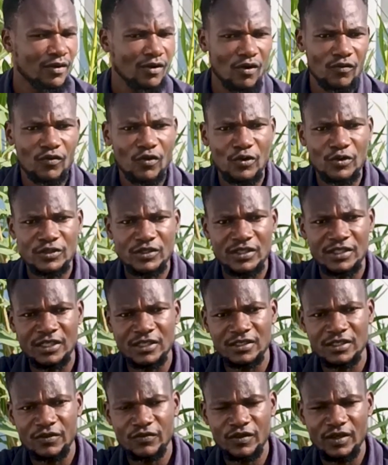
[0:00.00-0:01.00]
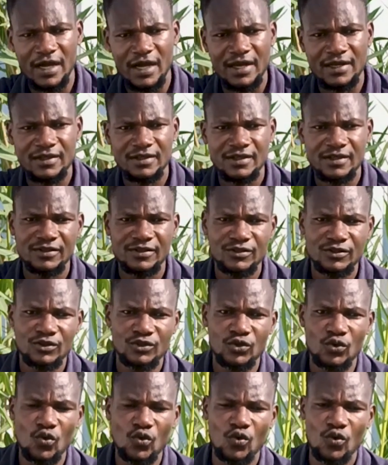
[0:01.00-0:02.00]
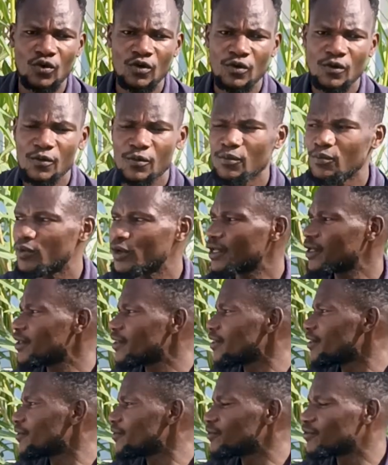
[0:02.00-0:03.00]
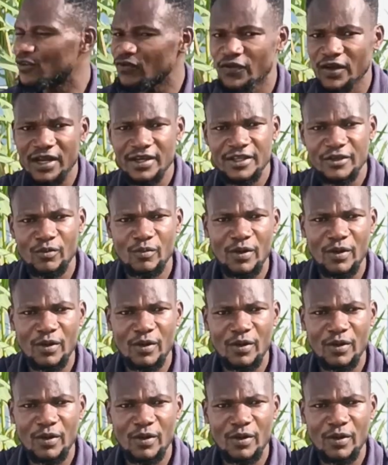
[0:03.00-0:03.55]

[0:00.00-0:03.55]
Of course, it is difficult to bring different